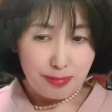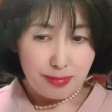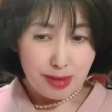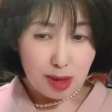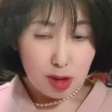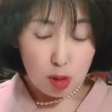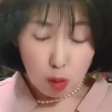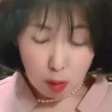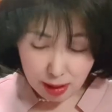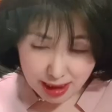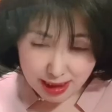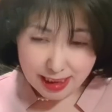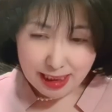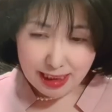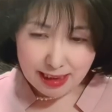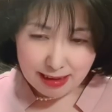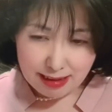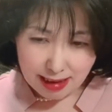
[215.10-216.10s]
Quality
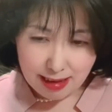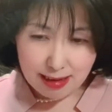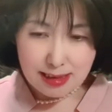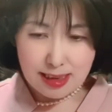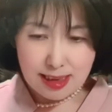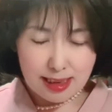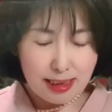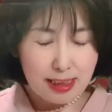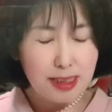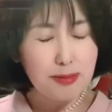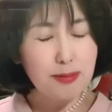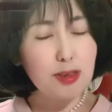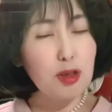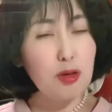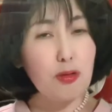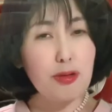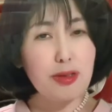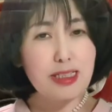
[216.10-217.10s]
does negatively
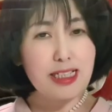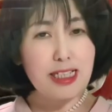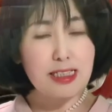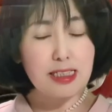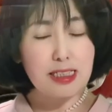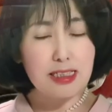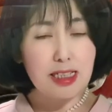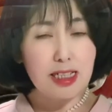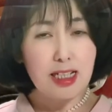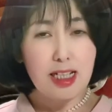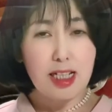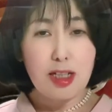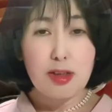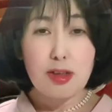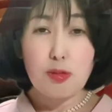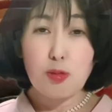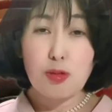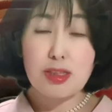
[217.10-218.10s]
correlate
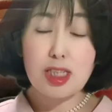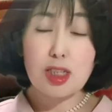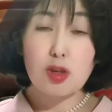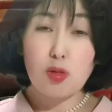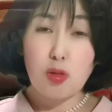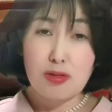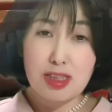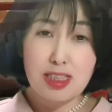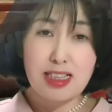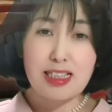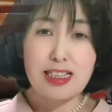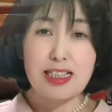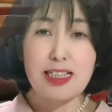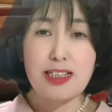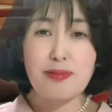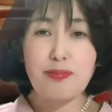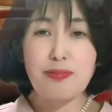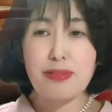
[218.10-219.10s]
with the quantity.
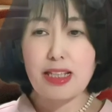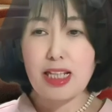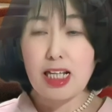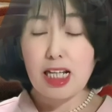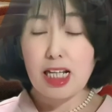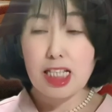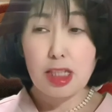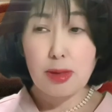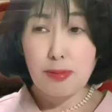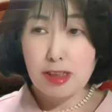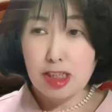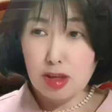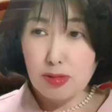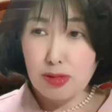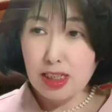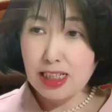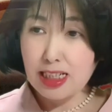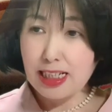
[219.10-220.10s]
And the mass
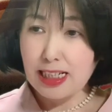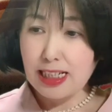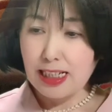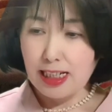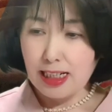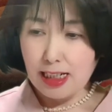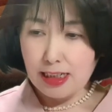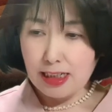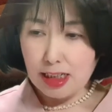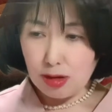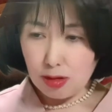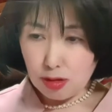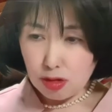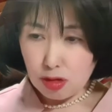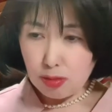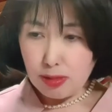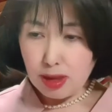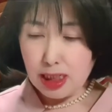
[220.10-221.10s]
media and the social
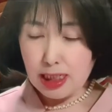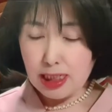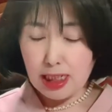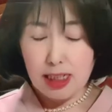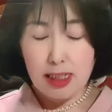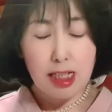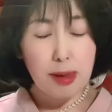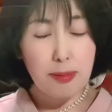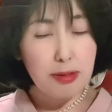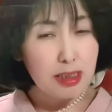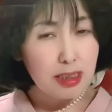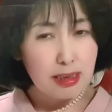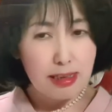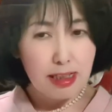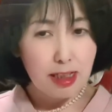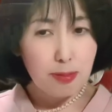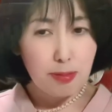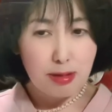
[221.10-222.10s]
media, there are
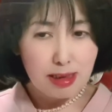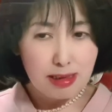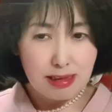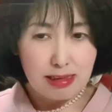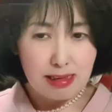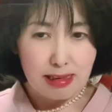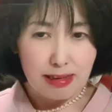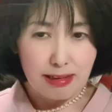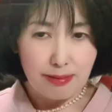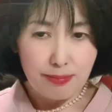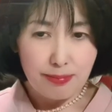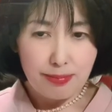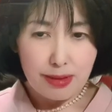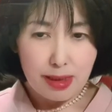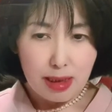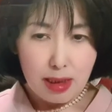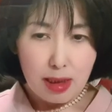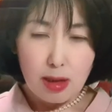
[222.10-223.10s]
plenty
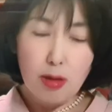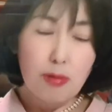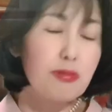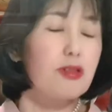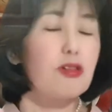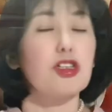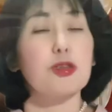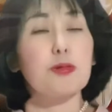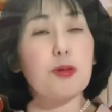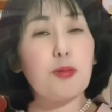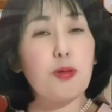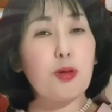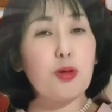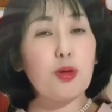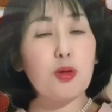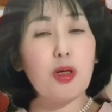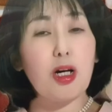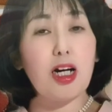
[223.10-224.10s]
of those people
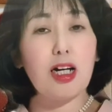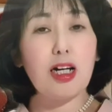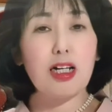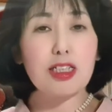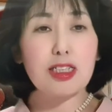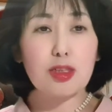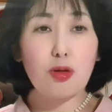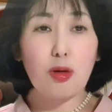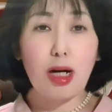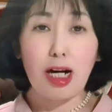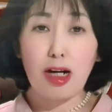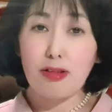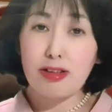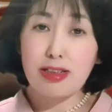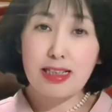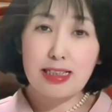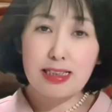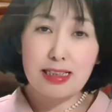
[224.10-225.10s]
who are so
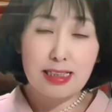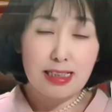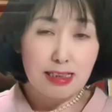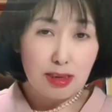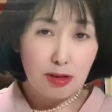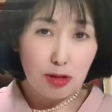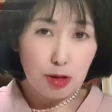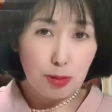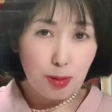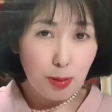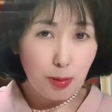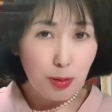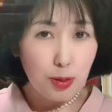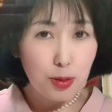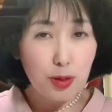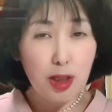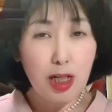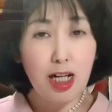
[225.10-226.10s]
arrogant and those people who
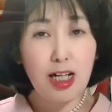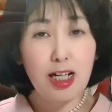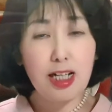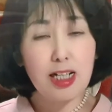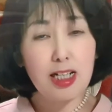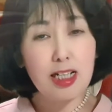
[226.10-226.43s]
are